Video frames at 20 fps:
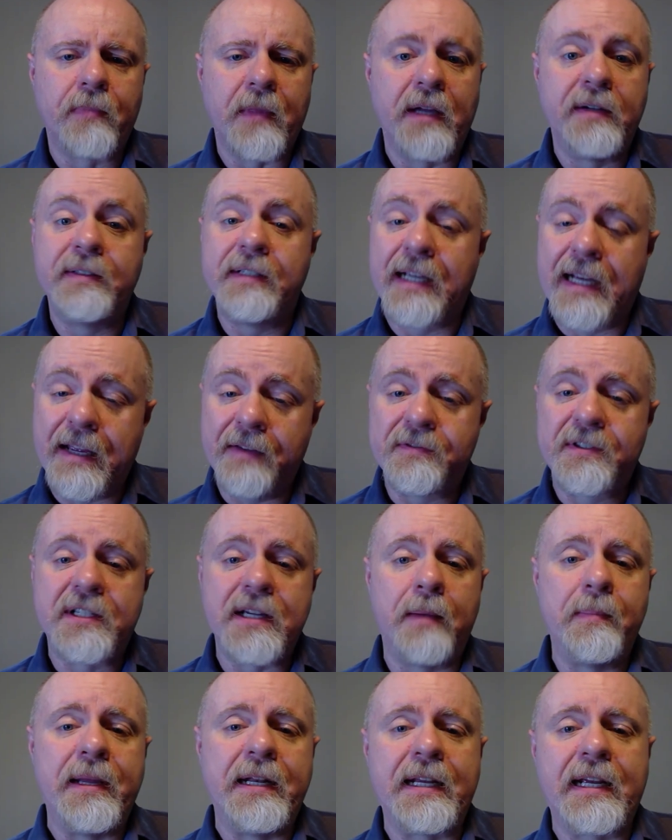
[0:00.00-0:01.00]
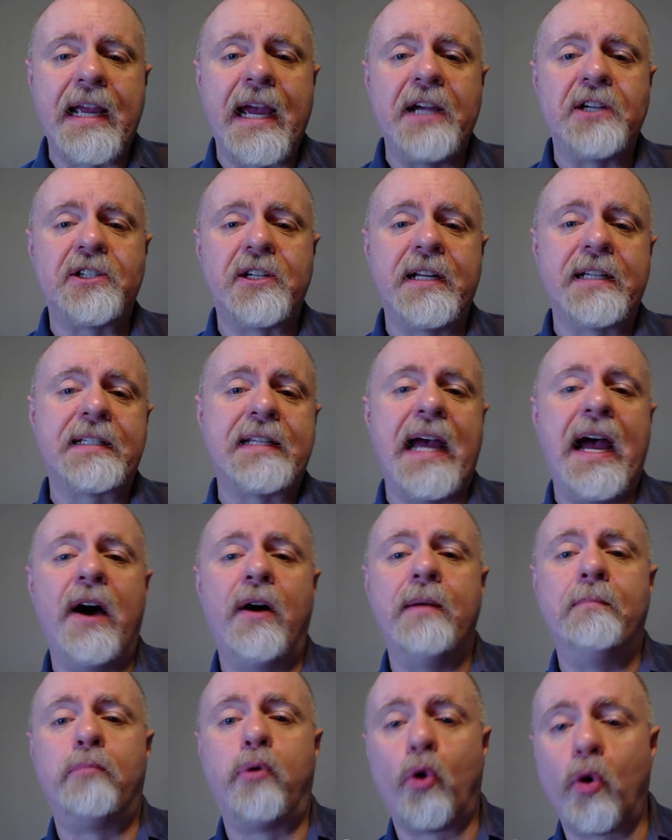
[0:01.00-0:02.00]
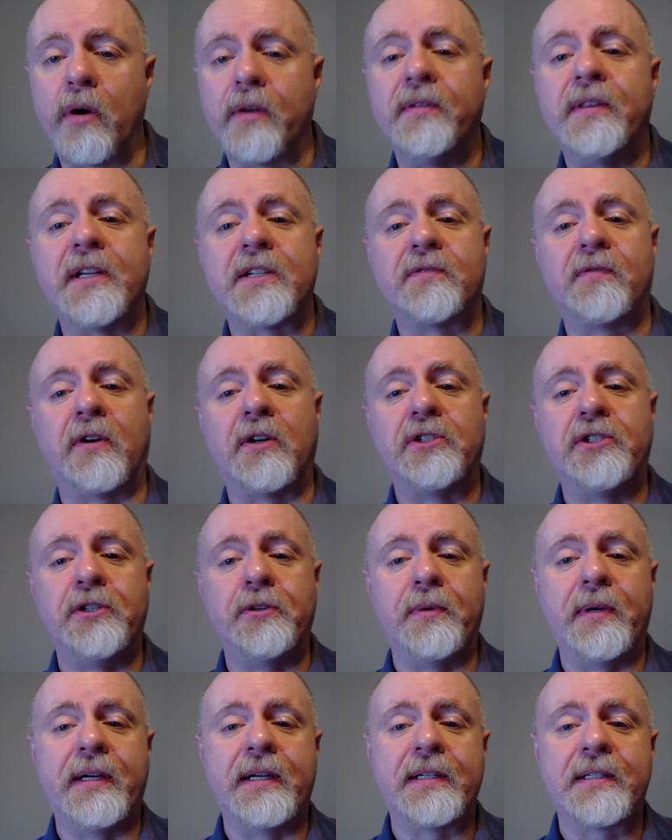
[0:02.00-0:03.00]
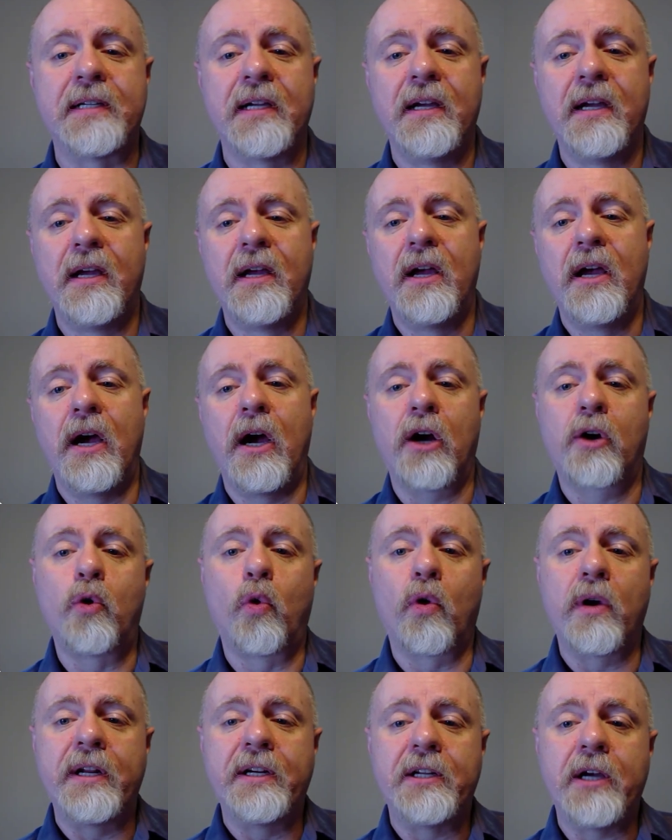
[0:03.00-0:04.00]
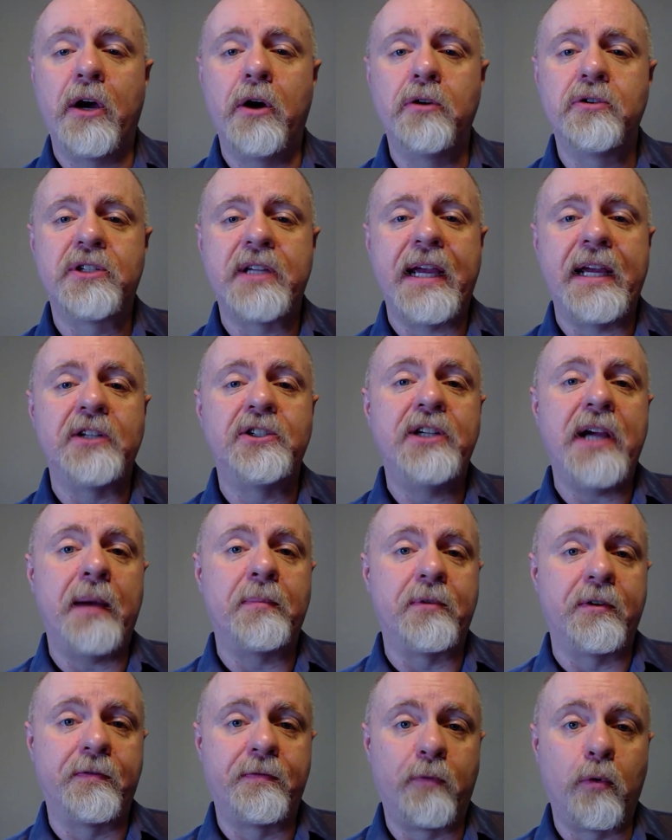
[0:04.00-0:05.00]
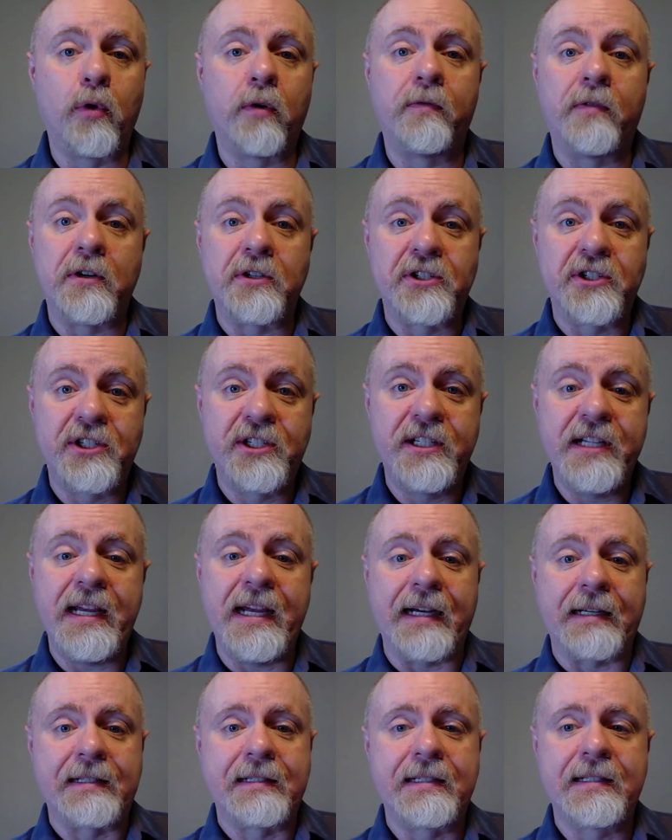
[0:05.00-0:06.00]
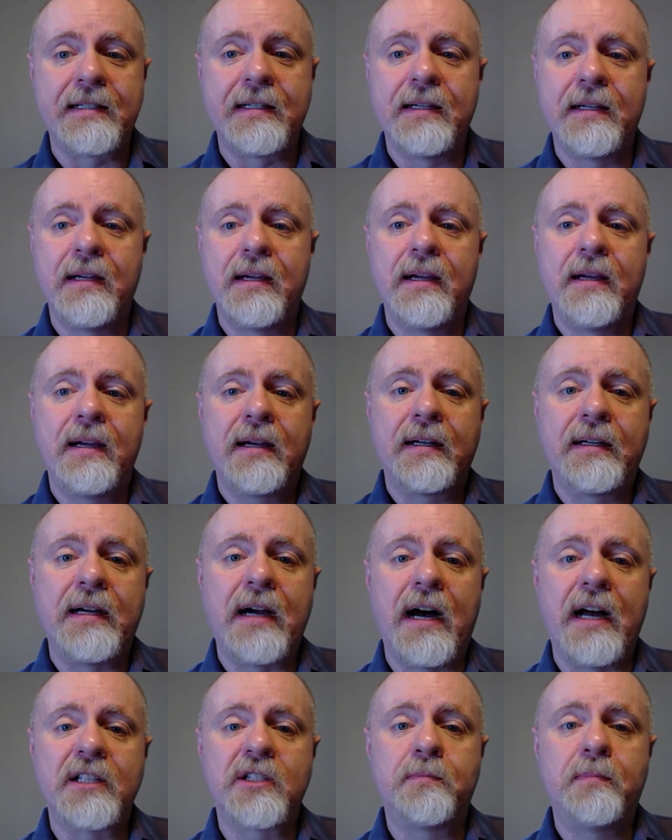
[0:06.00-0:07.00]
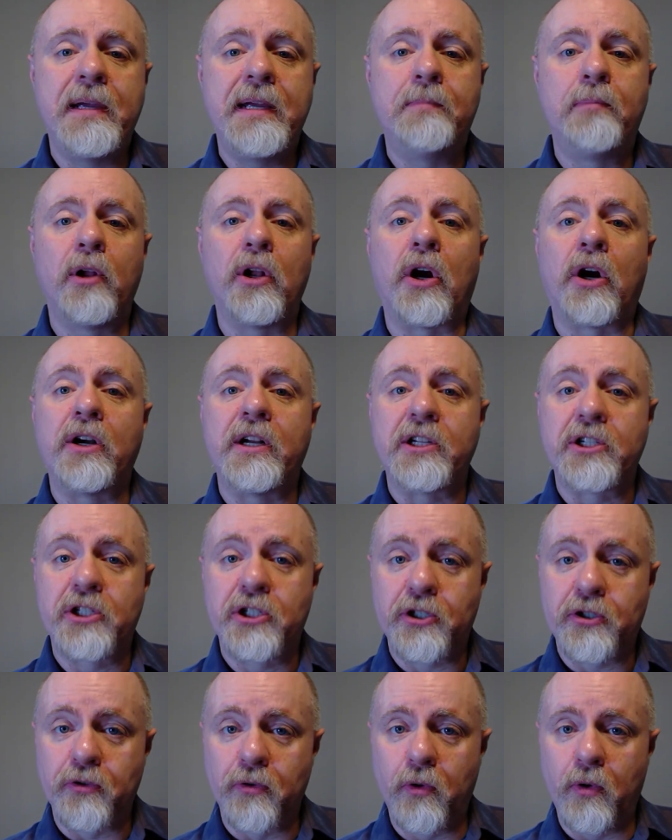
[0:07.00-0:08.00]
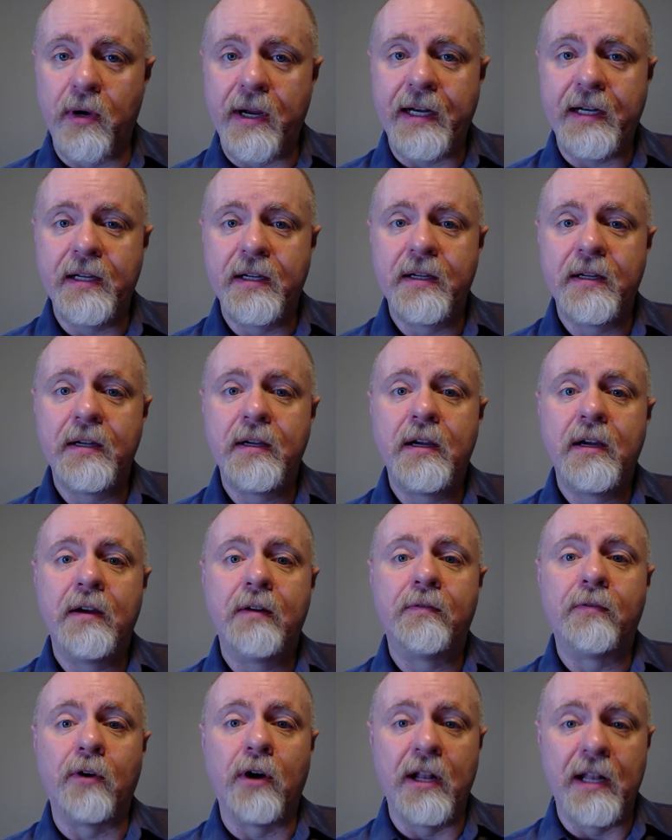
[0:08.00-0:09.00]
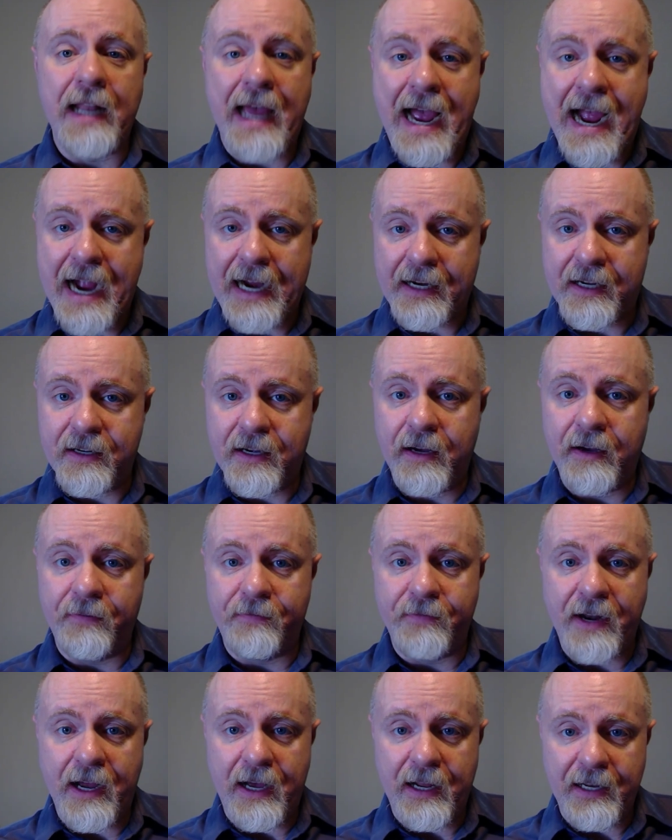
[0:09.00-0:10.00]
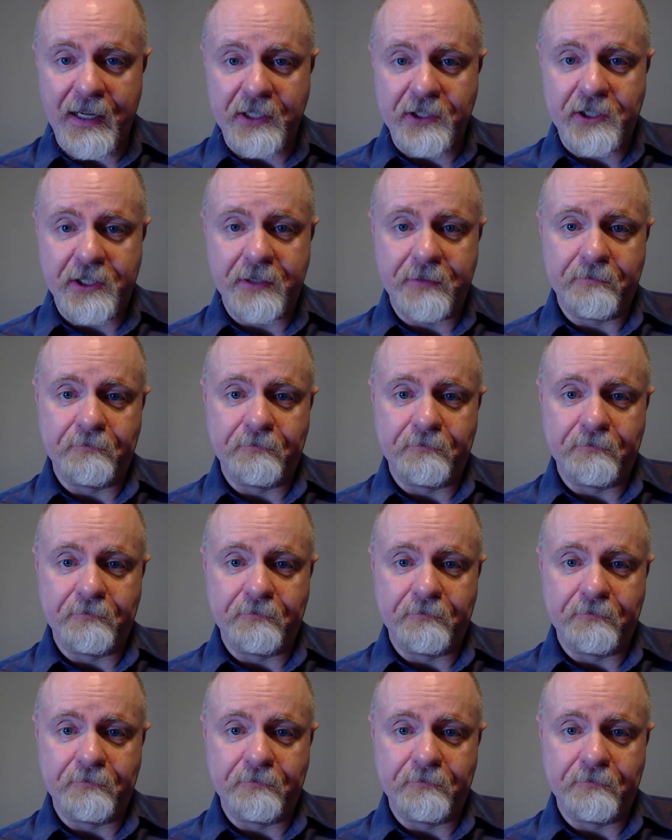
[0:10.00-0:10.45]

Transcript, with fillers: And to give some indication as to how important this virtue is, according to Hosea chapter 4 verse 6, God's people are destroyed for a lack of knowledge.